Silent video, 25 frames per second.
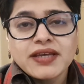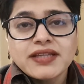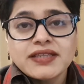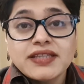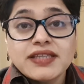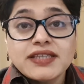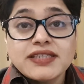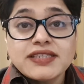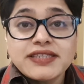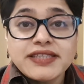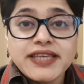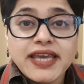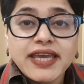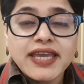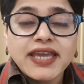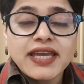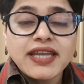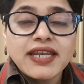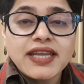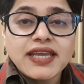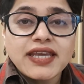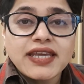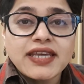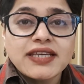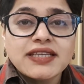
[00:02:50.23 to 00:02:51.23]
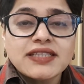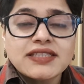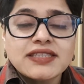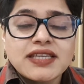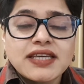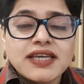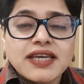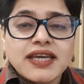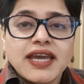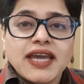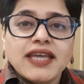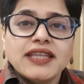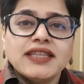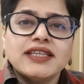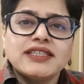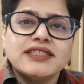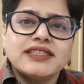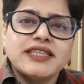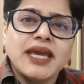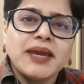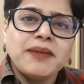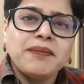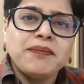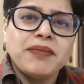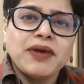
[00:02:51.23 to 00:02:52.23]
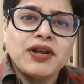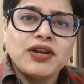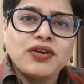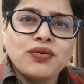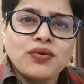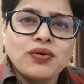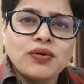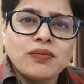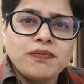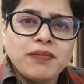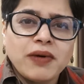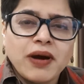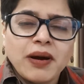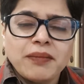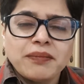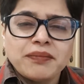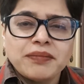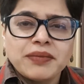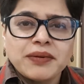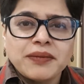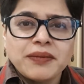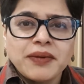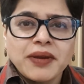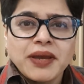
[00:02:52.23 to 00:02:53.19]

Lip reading: The second is in the same petrol pump,